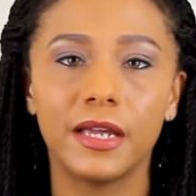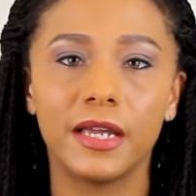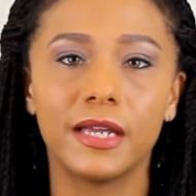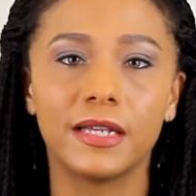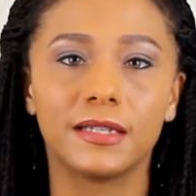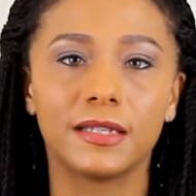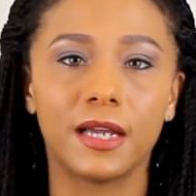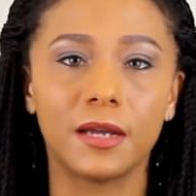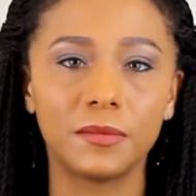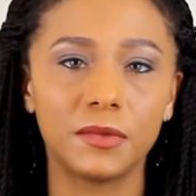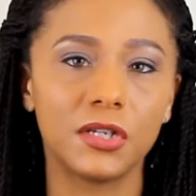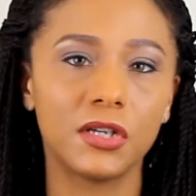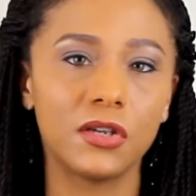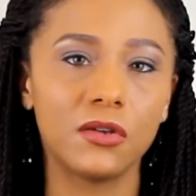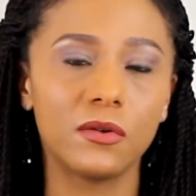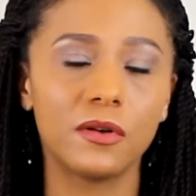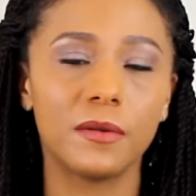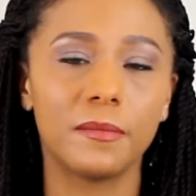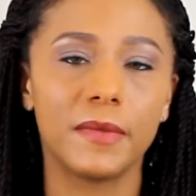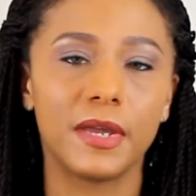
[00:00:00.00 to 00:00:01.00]
It's up to
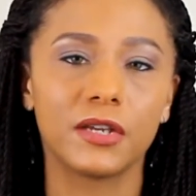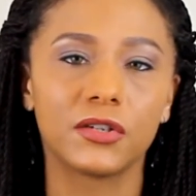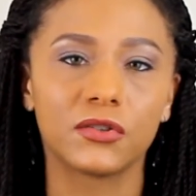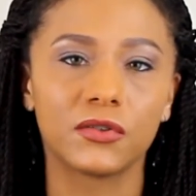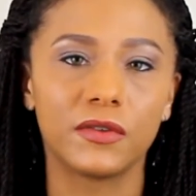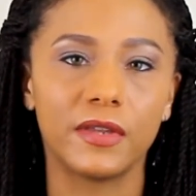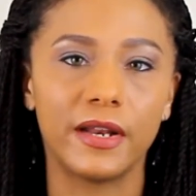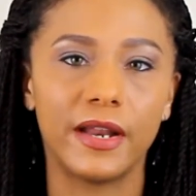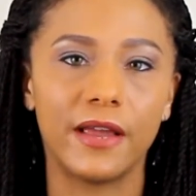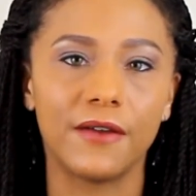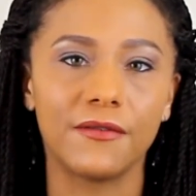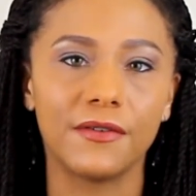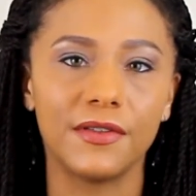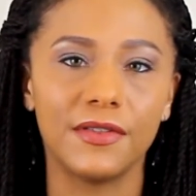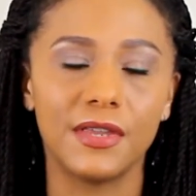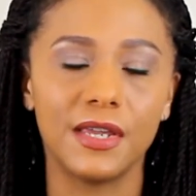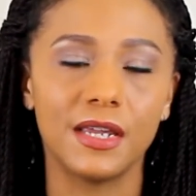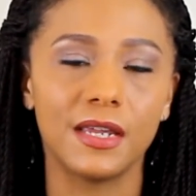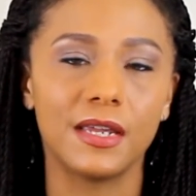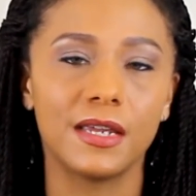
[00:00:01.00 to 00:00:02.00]
you to make sure that
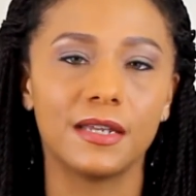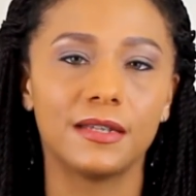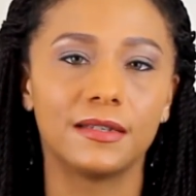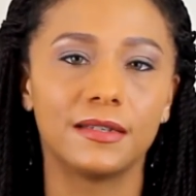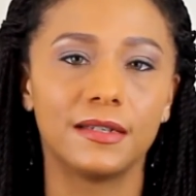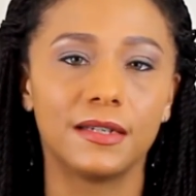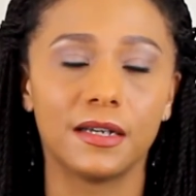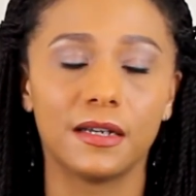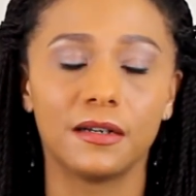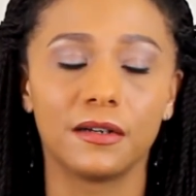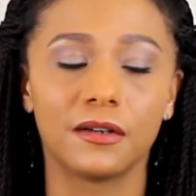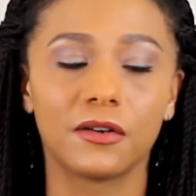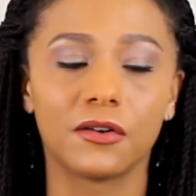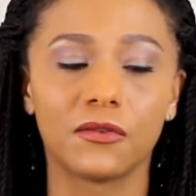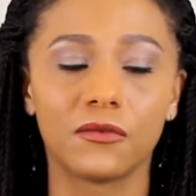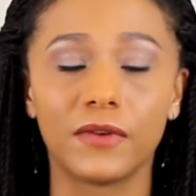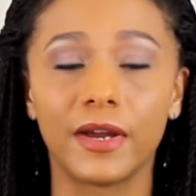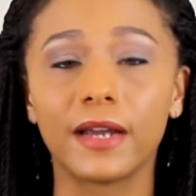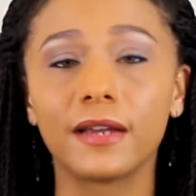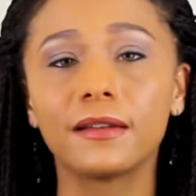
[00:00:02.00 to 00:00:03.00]
everything gets done
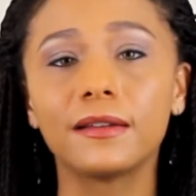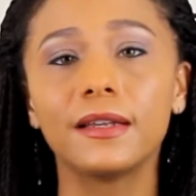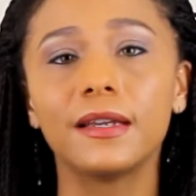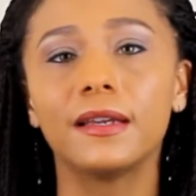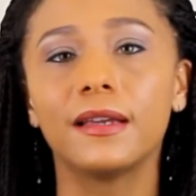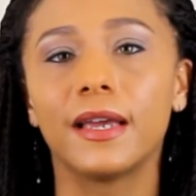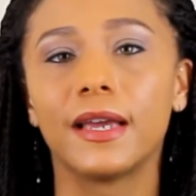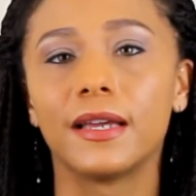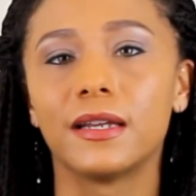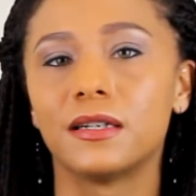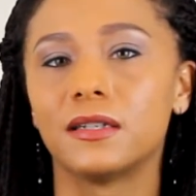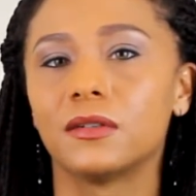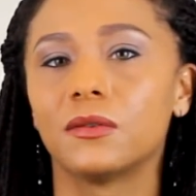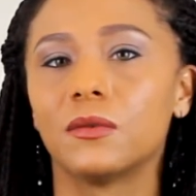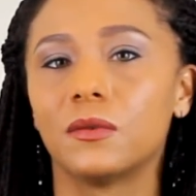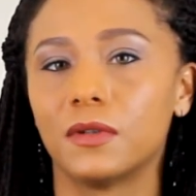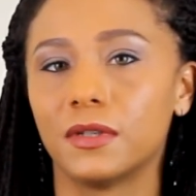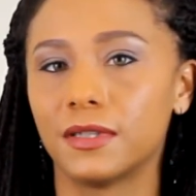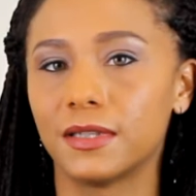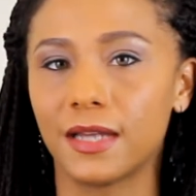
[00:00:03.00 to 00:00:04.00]
correctly and
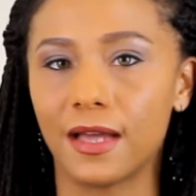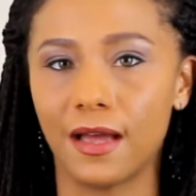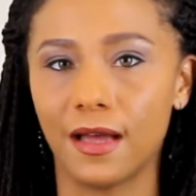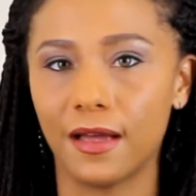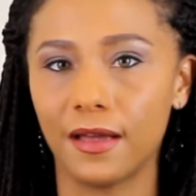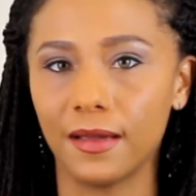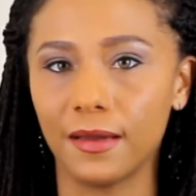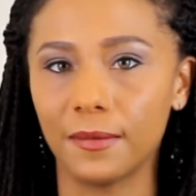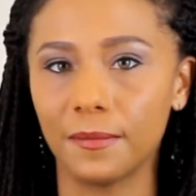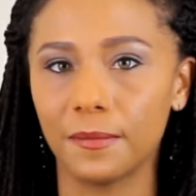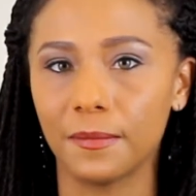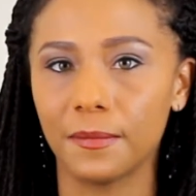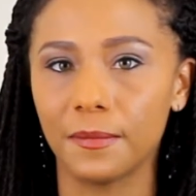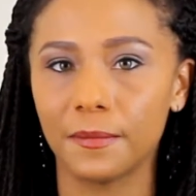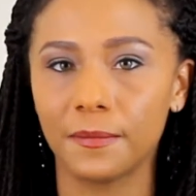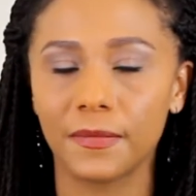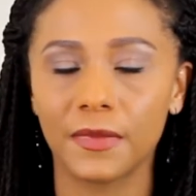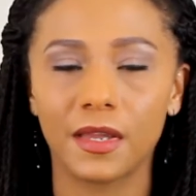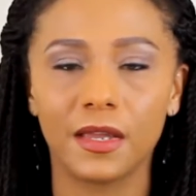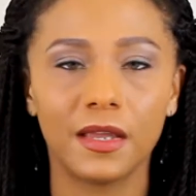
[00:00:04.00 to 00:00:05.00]
on time.
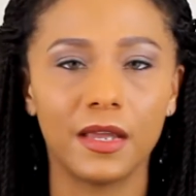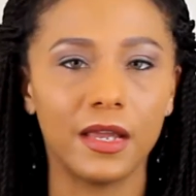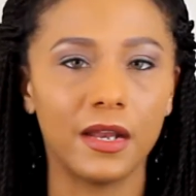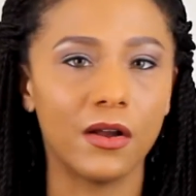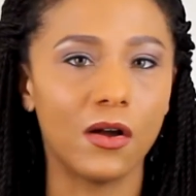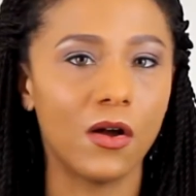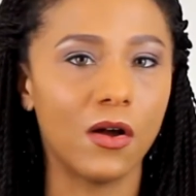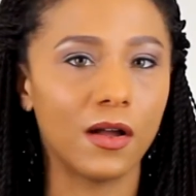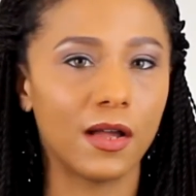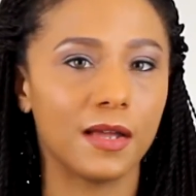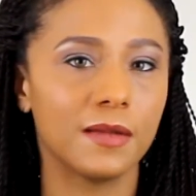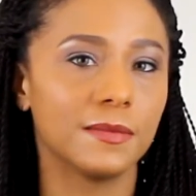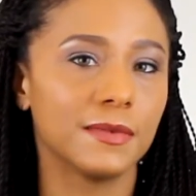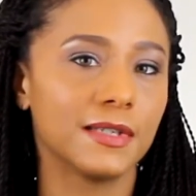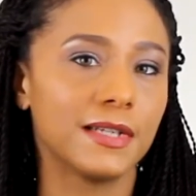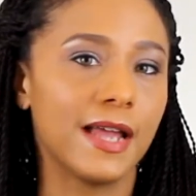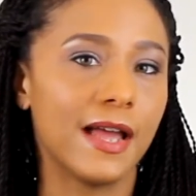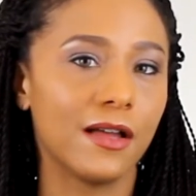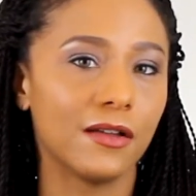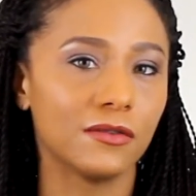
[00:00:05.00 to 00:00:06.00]
It all comes
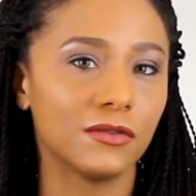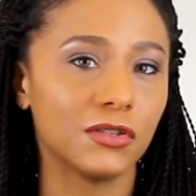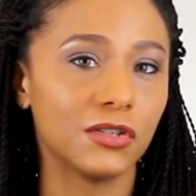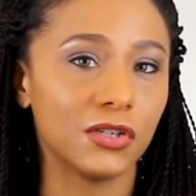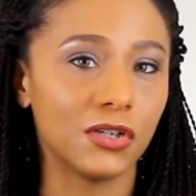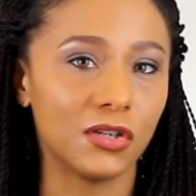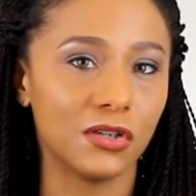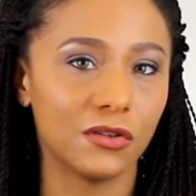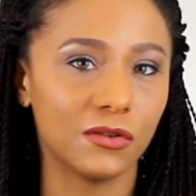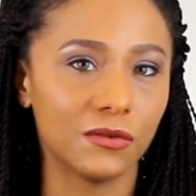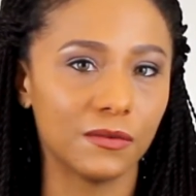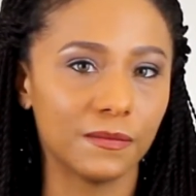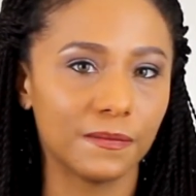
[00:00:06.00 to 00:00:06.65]
down to you.